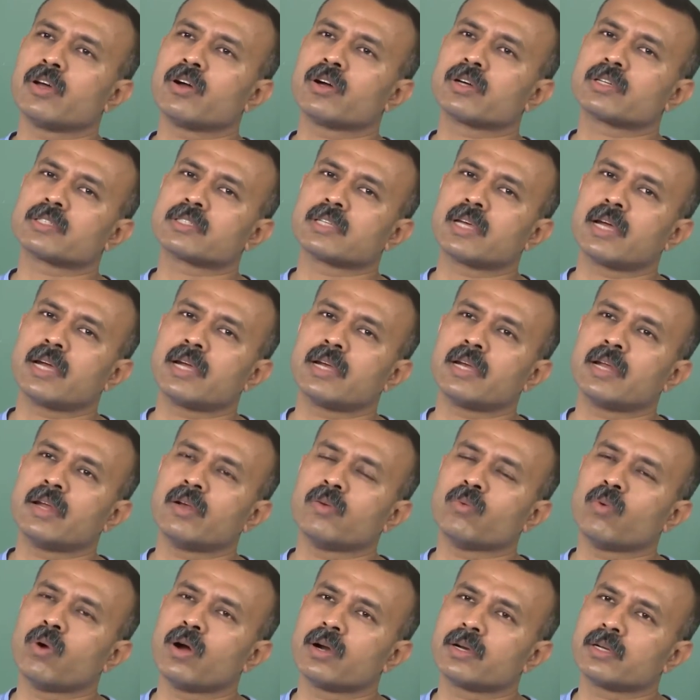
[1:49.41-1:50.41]
dioxide
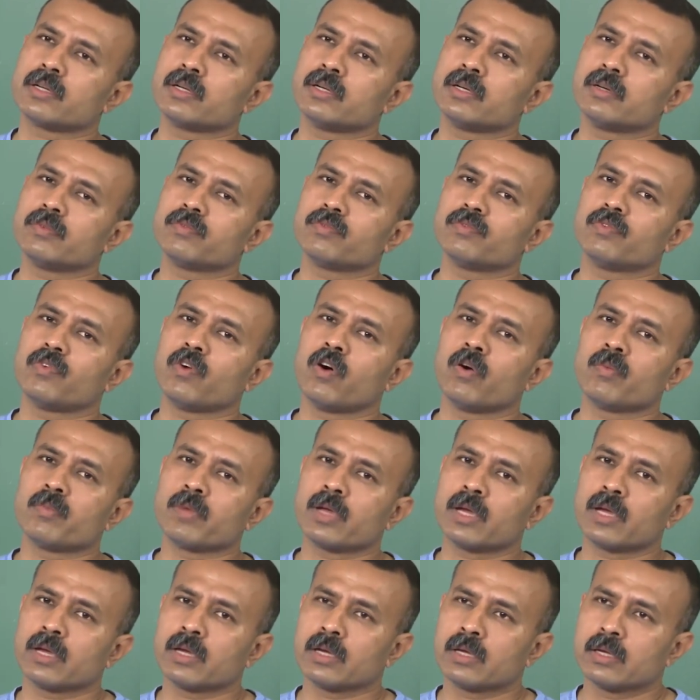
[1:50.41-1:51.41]
and water
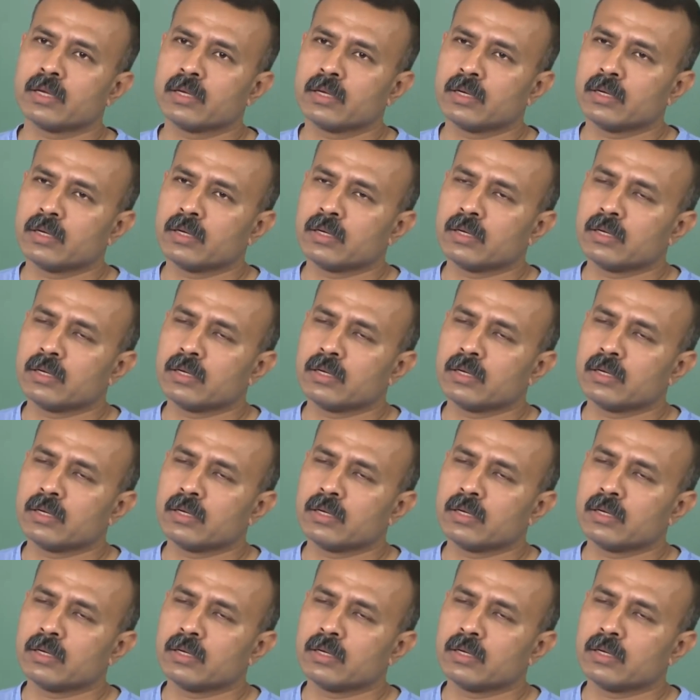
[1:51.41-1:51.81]
forming